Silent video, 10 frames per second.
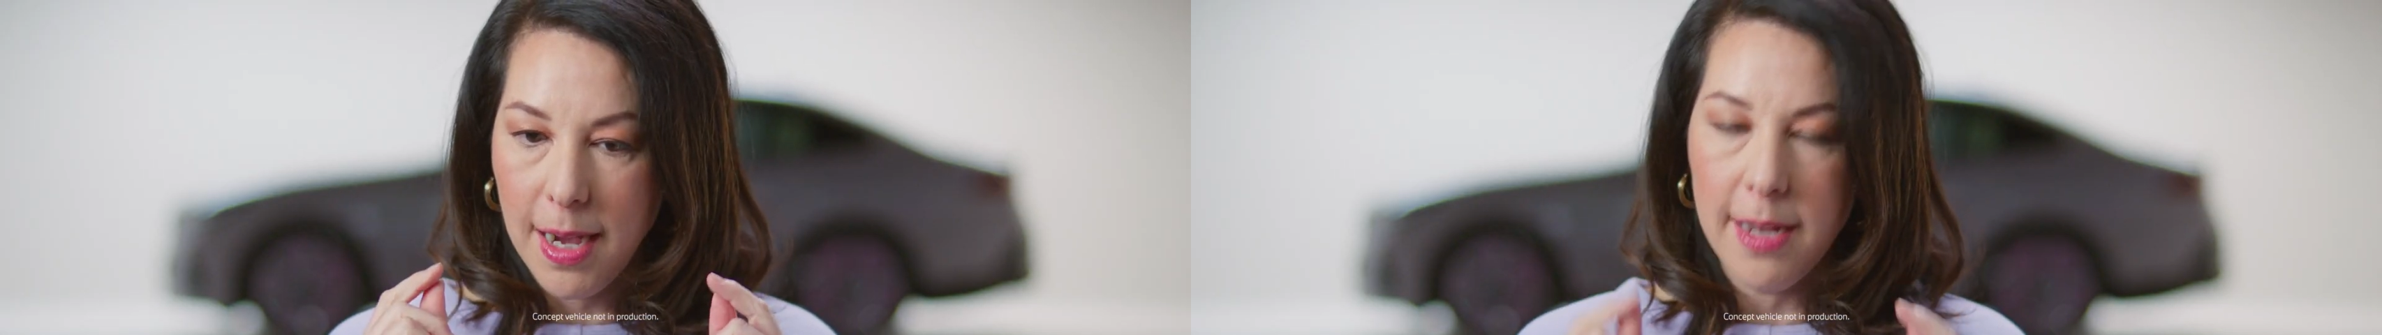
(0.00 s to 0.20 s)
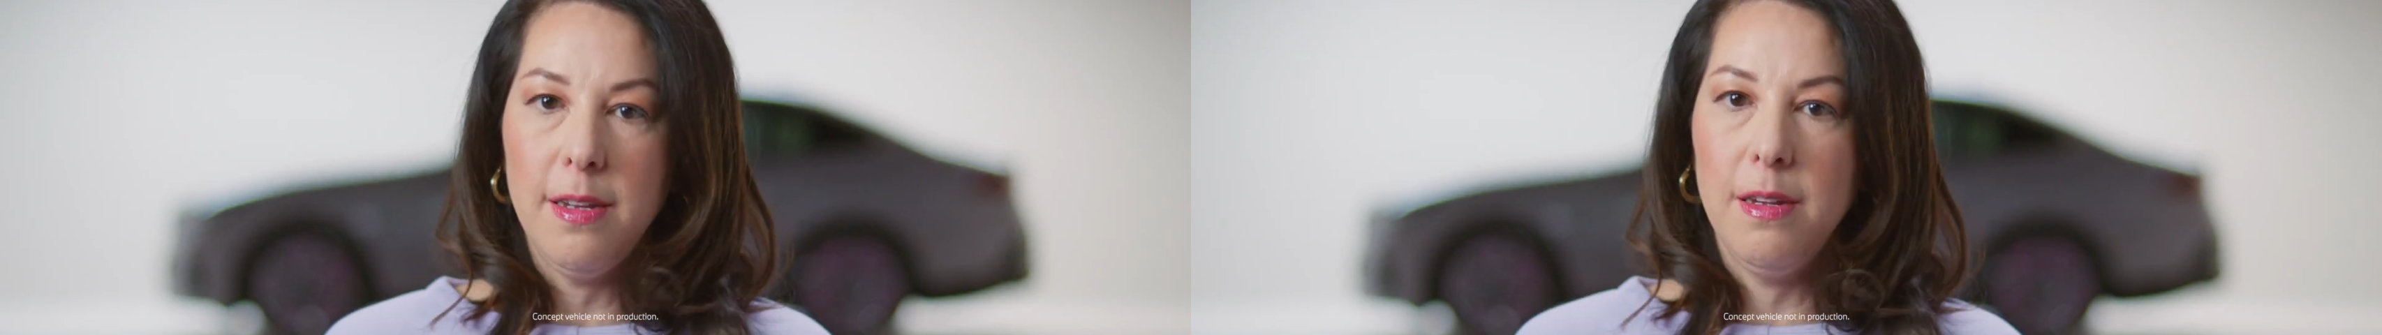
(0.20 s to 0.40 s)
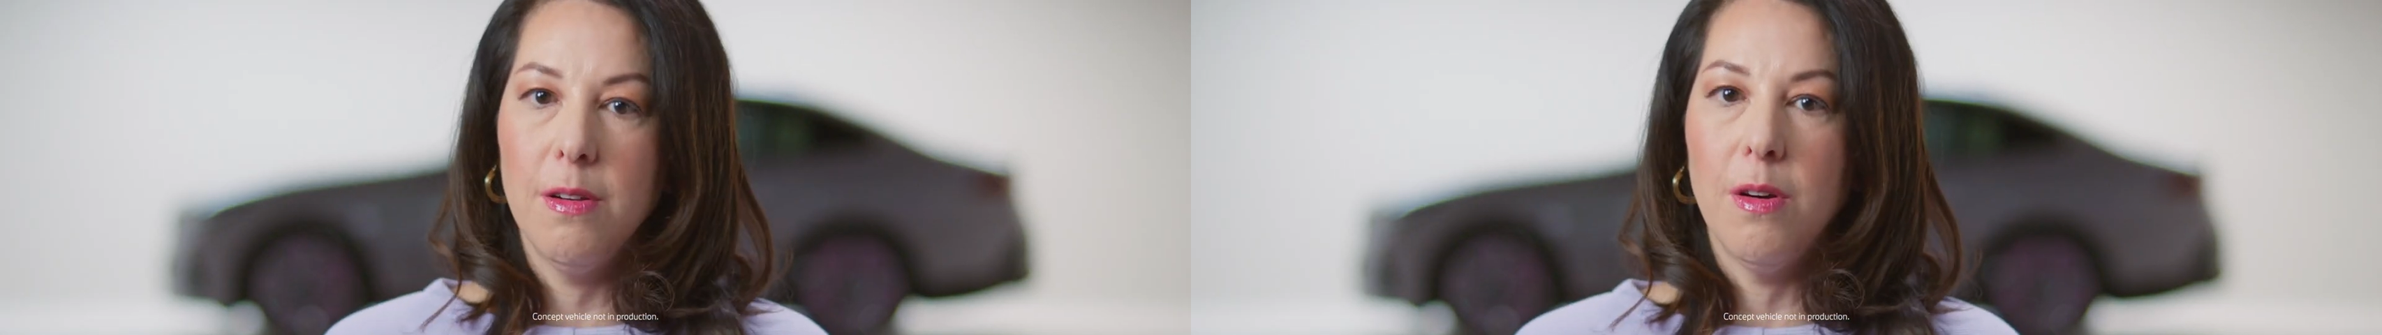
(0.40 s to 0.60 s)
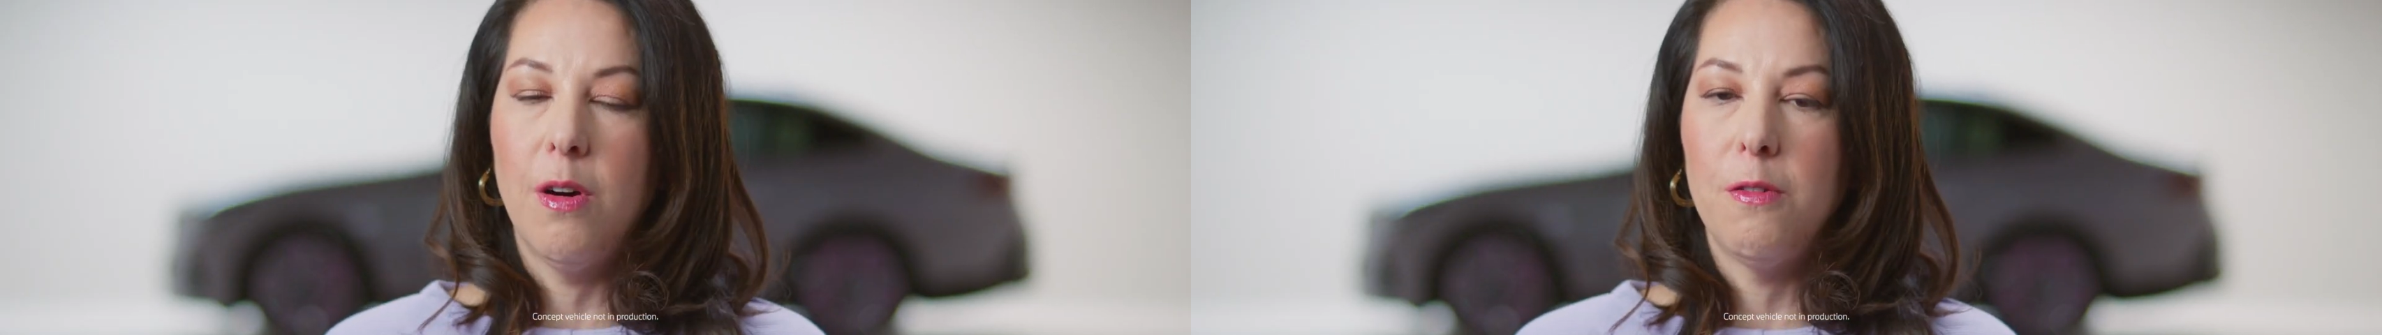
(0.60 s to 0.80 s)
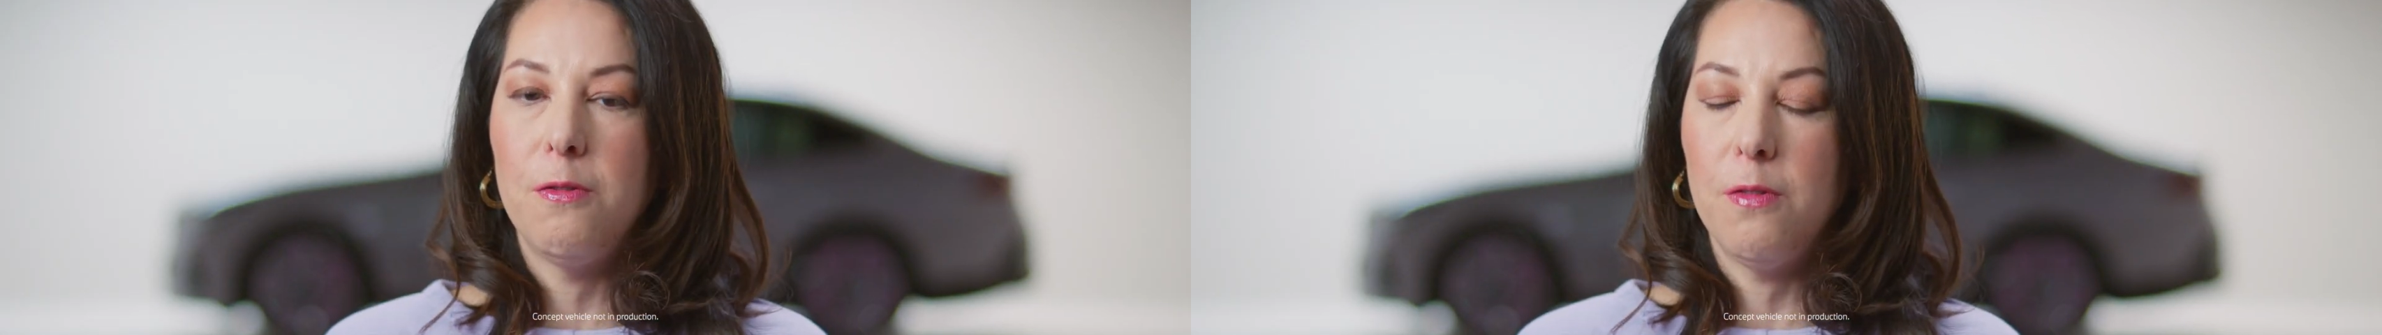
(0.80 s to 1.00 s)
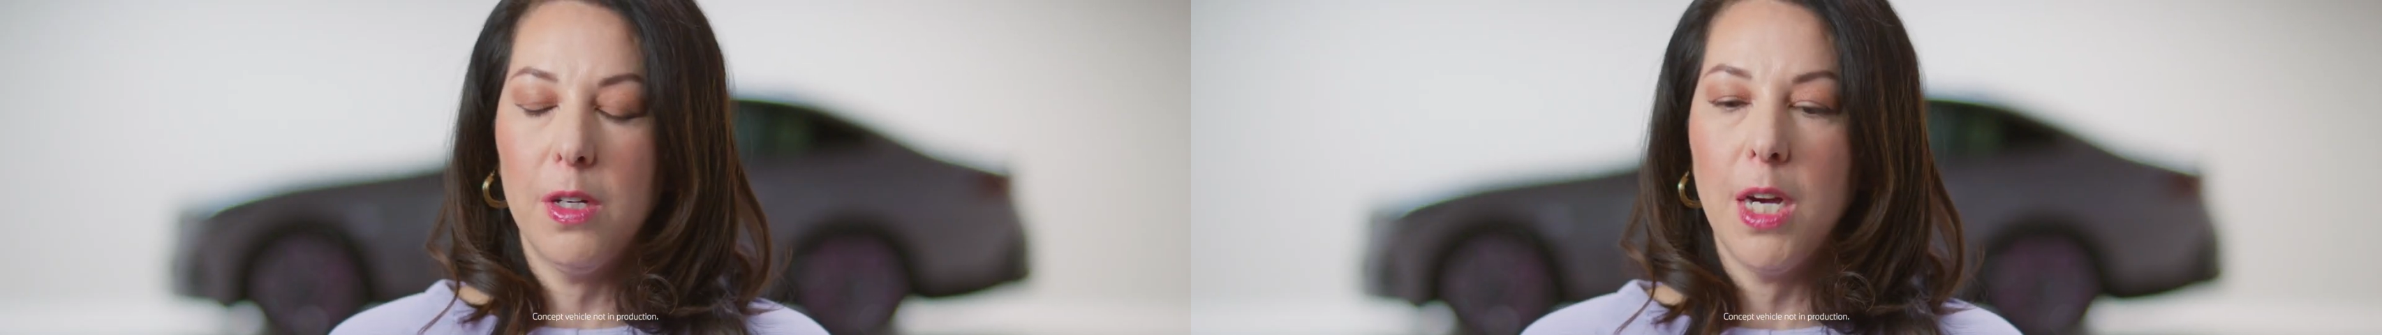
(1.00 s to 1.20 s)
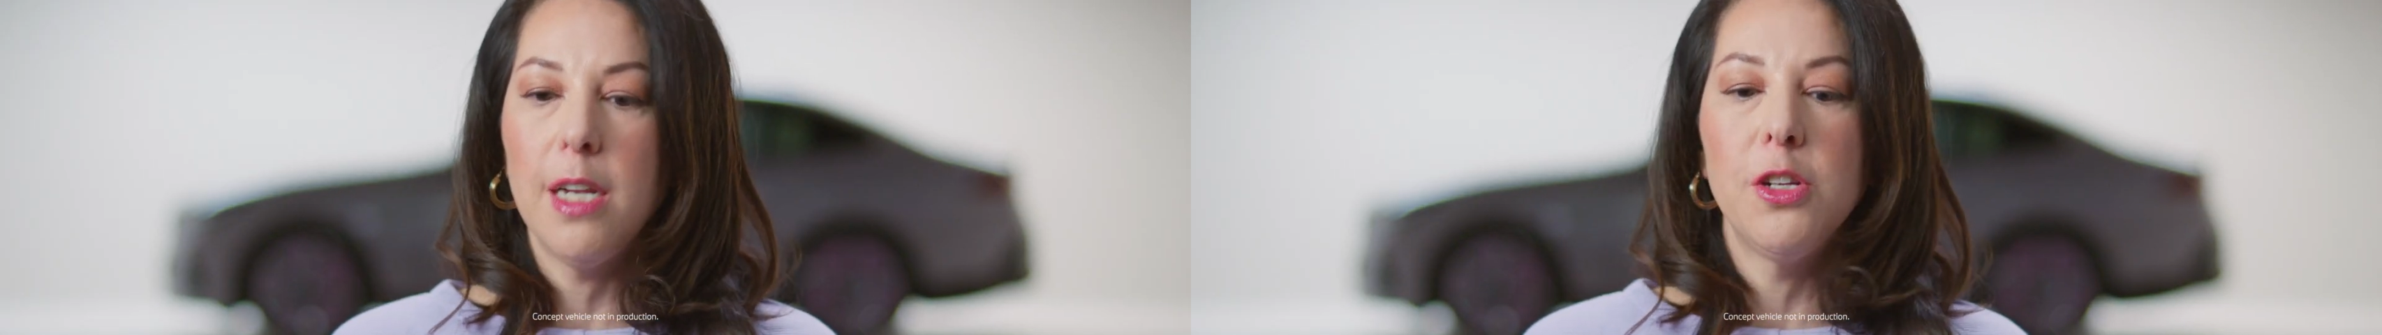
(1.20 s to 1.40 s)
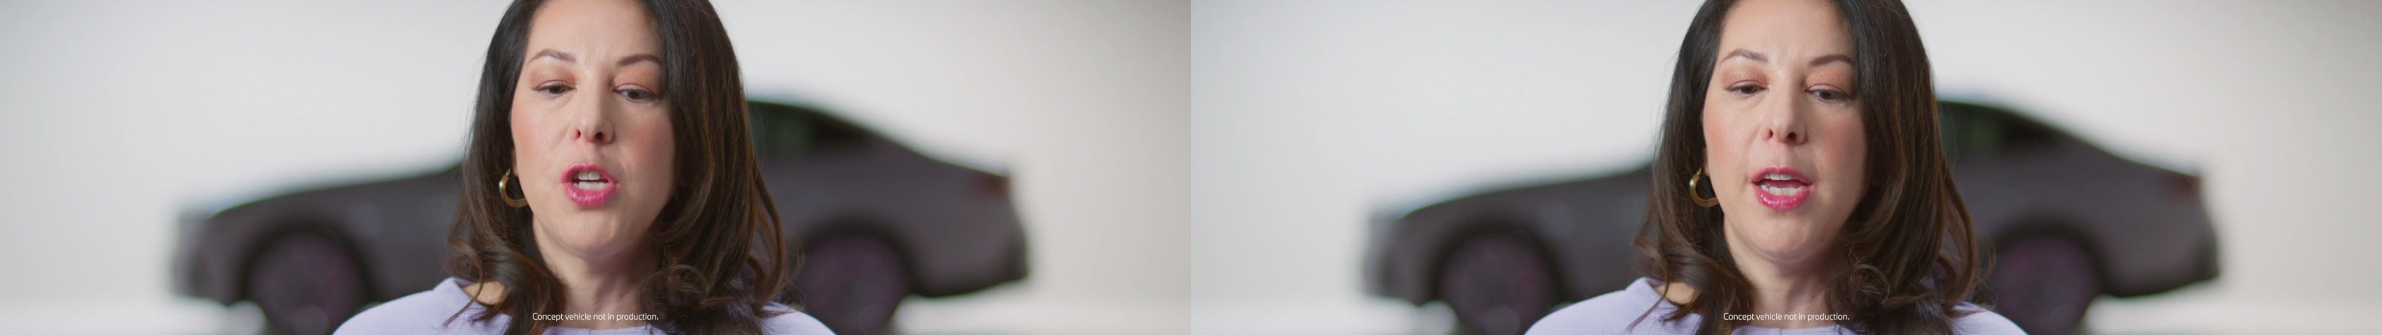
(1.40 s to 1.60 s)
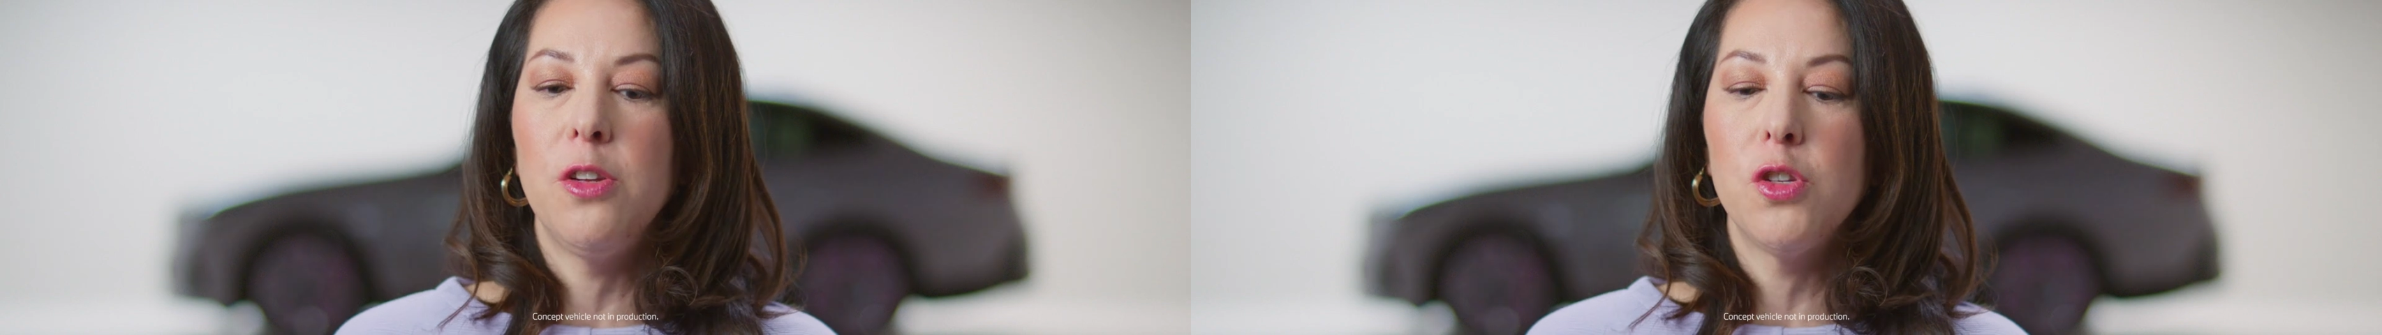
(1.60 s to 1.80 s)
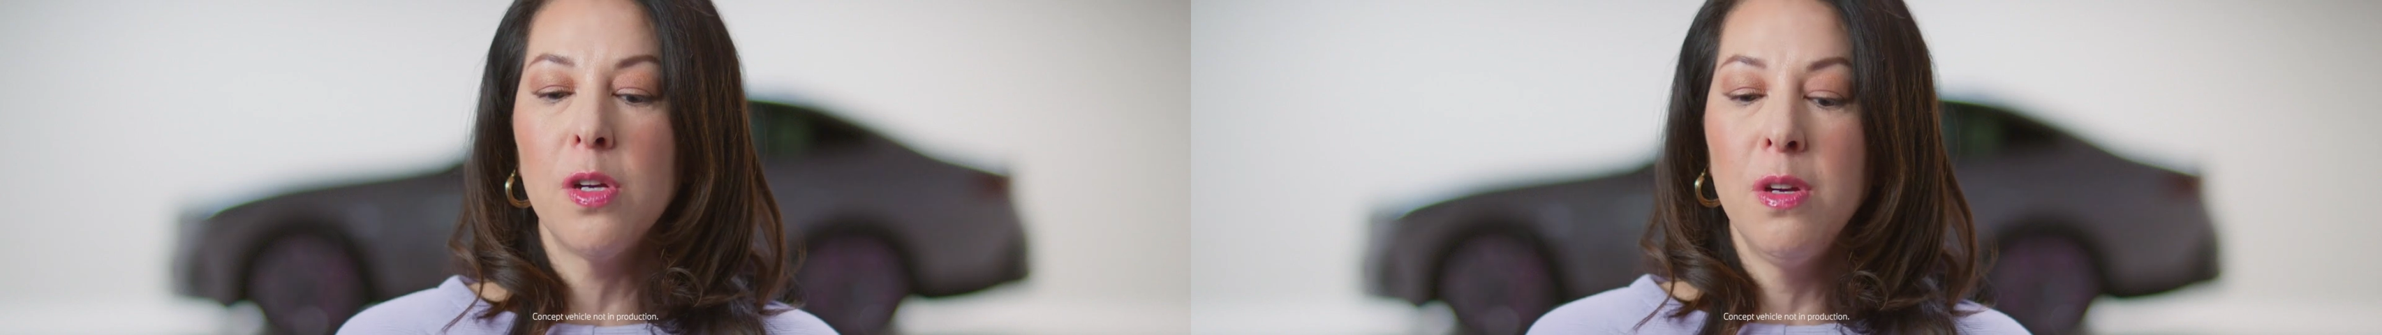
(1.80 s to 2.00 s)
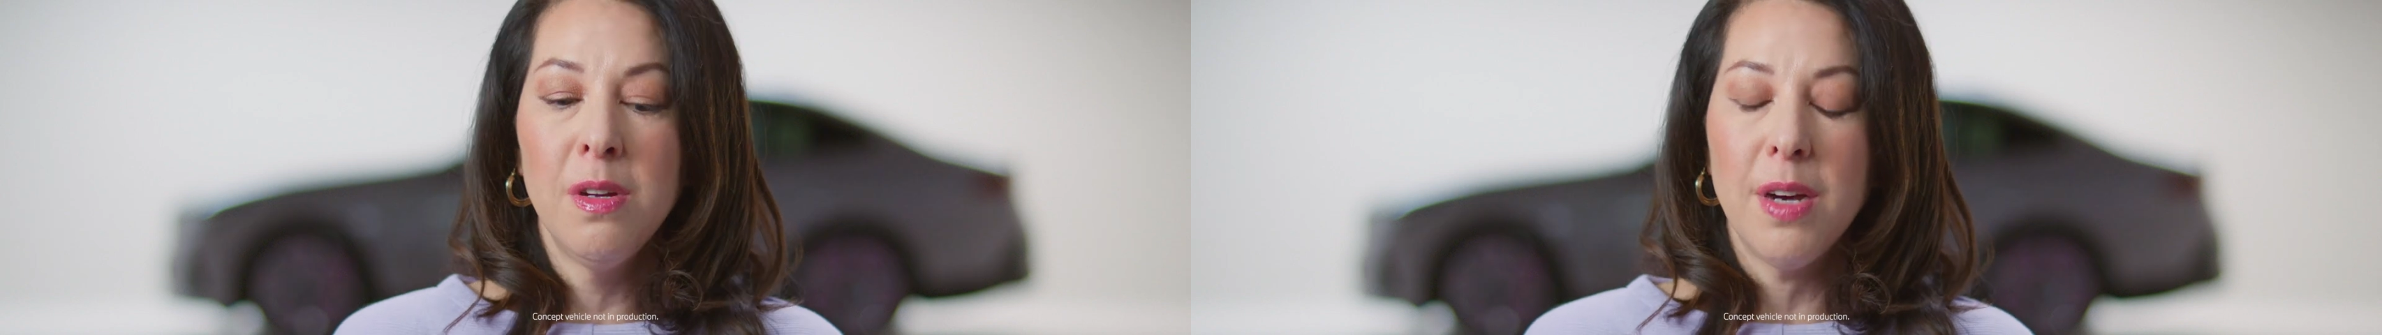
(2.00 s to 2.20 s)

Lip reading: idea of color change,